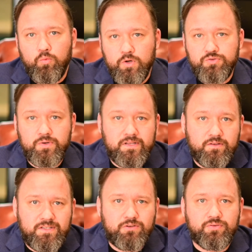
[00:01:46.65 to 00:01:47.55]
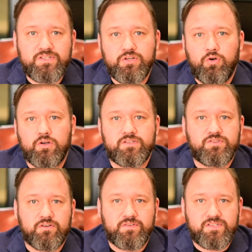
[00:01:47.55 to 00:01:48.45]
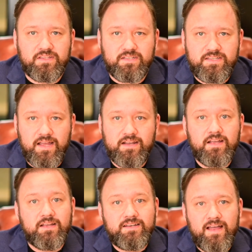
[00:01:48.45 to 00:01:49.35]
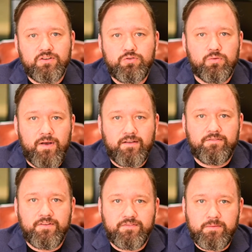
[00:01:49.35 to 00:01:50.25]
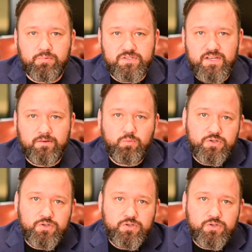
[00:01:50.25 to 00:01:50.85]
which would decrease the cost of servicing the debt down to around 50%,